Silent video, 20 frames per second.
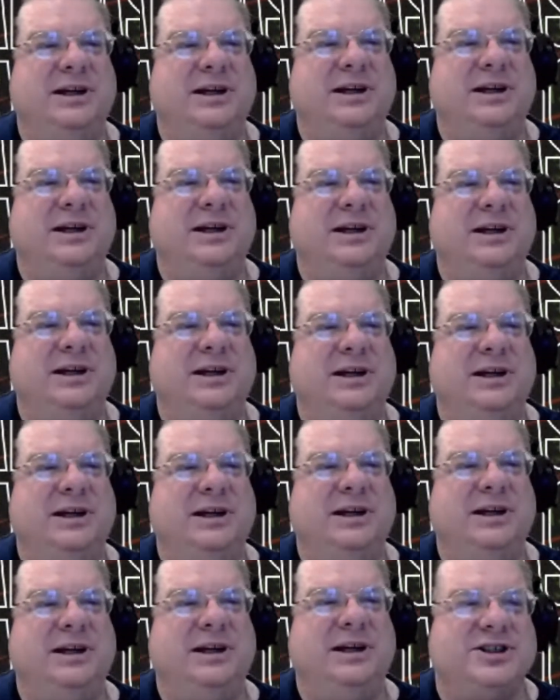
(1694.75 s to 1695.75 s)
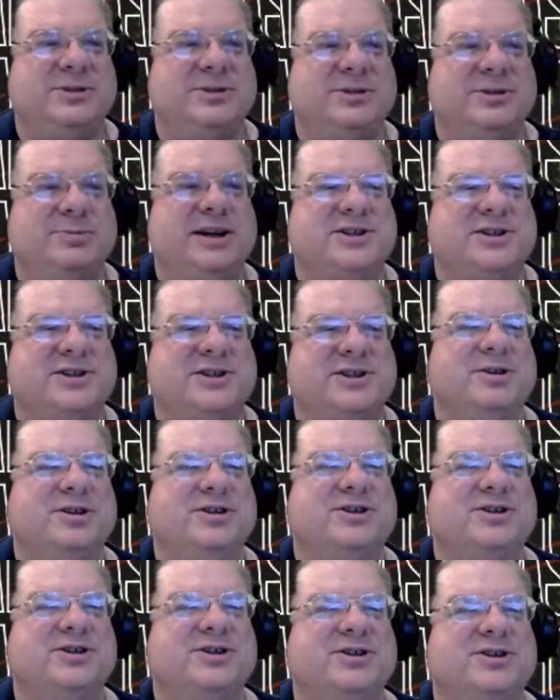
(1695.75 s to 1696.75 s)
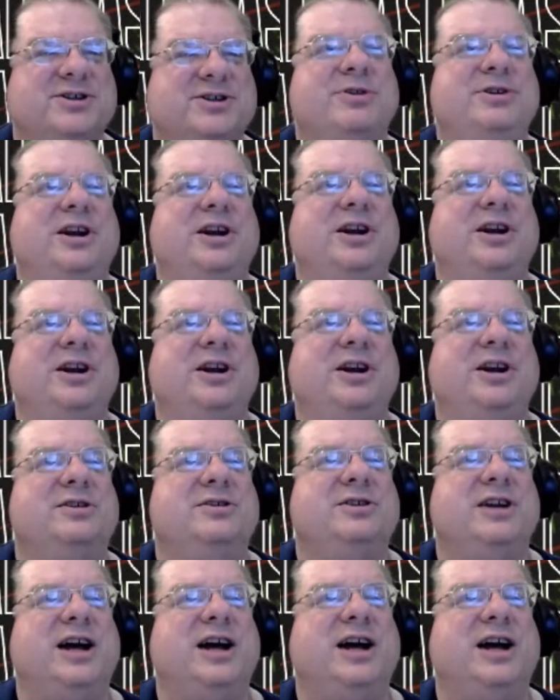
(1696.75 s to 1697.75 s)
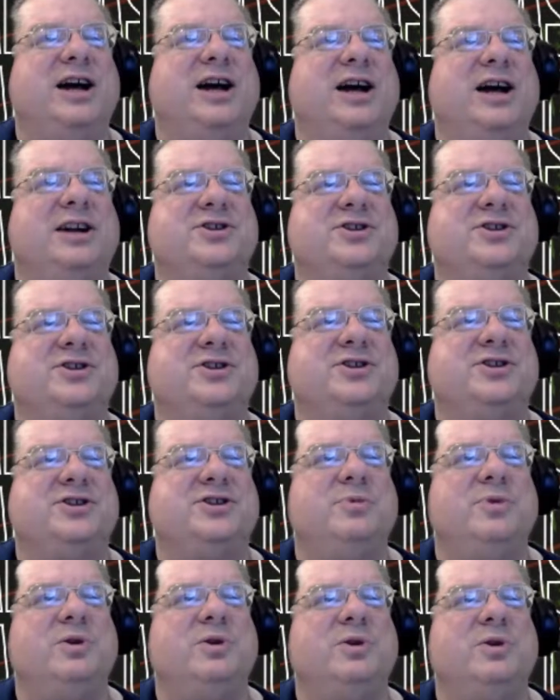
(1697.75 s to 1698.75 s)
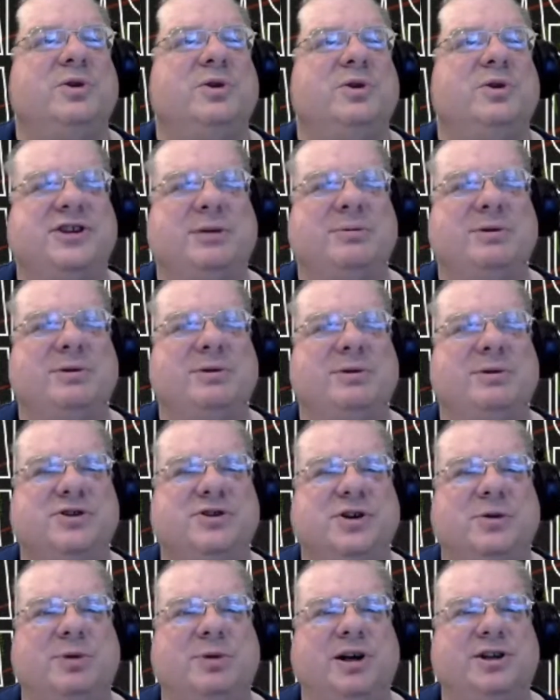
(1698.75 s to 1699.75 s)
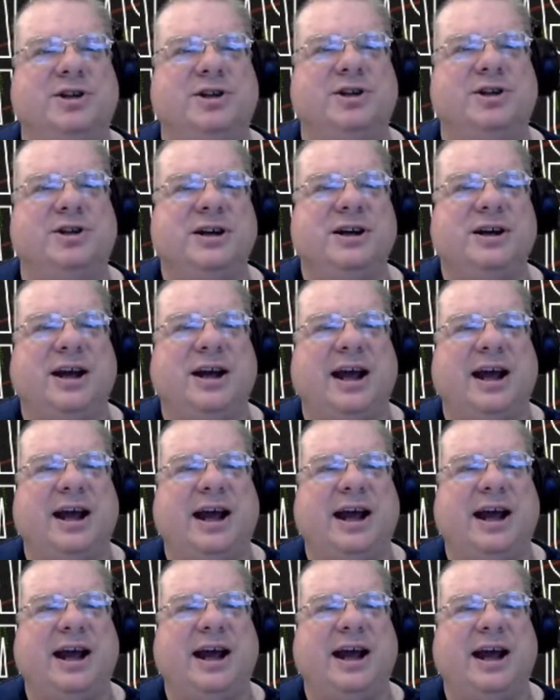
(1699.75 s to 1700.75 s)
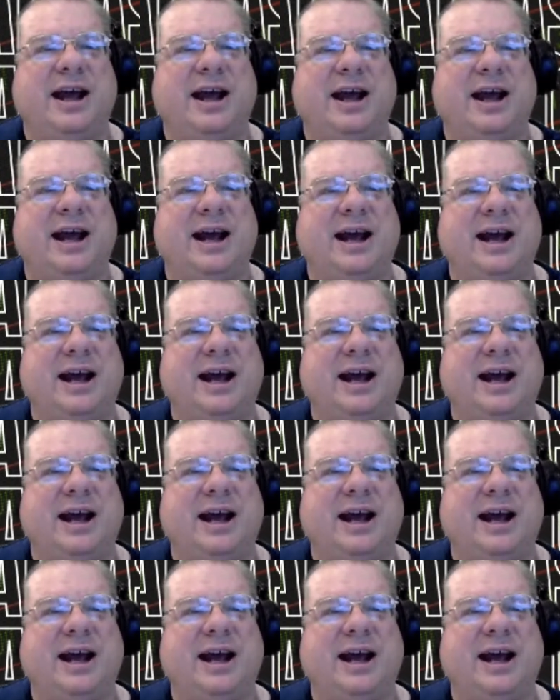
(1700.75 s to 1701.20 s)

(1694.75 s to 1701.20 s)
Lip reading: semi space. Some of not the semis so much as the